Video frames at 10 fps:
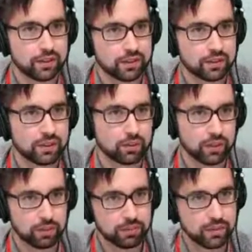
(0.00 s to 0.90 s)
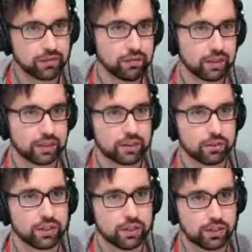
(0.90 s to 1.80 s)
something where you flick a
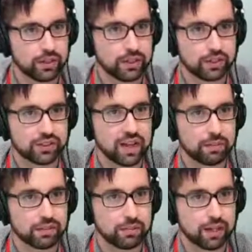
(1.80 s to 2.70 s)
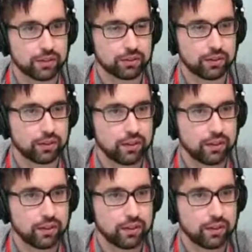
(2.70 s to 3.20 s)
switch and it just happens magically.